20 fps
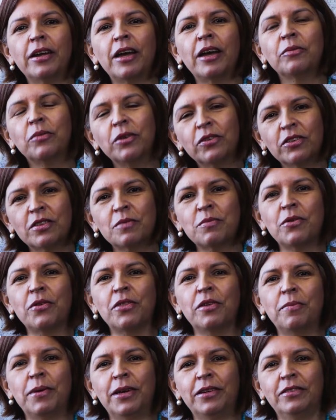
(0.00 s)
and wish them all
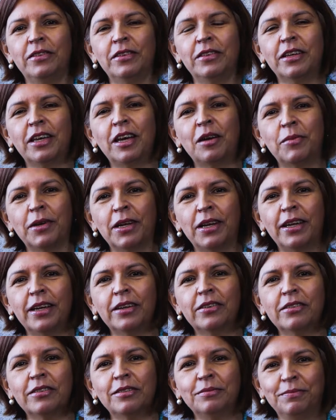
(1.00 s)
the best in the coming
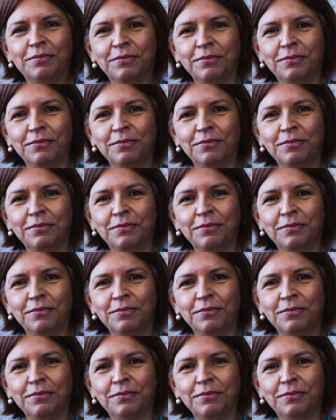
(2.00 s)
election.